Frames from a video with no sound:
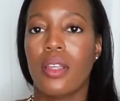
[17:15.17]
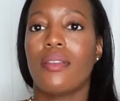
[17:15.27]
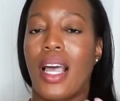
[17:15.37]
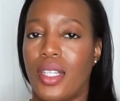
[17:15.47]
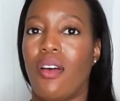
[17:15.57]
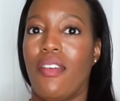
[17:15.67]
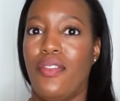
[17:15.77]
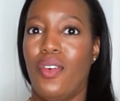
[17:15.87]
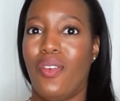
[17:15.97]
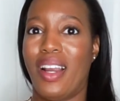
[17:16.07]
That's how I
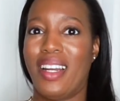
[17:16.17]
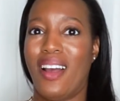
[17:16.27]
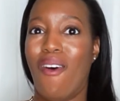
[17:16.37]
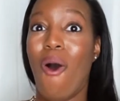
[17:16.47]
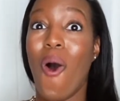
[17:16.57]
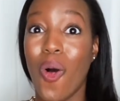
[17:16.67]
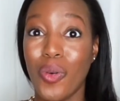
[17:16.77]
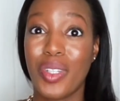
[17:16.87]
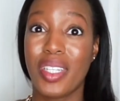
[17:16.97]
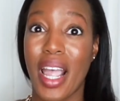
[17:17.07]
feel right now. Oh,
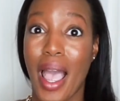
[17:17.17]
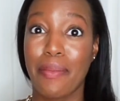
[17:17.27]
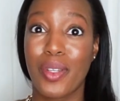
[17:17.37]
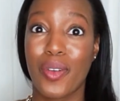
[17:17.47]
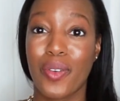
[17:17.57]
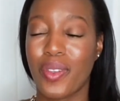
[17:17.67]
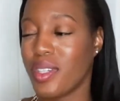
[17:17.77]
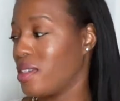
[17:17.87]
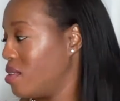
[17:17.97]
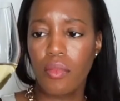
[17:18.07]
snapsters.
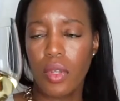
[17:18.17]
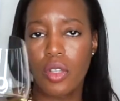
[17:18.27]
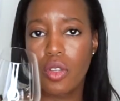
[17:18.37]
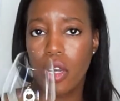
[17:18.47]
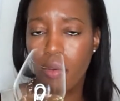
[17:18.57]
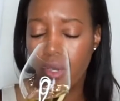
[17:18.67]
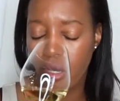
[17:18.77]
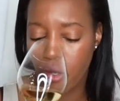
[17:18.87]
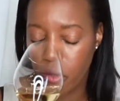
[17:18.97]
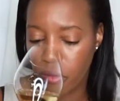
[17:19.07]
So here we
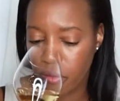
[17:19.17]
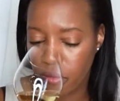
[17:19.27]
go.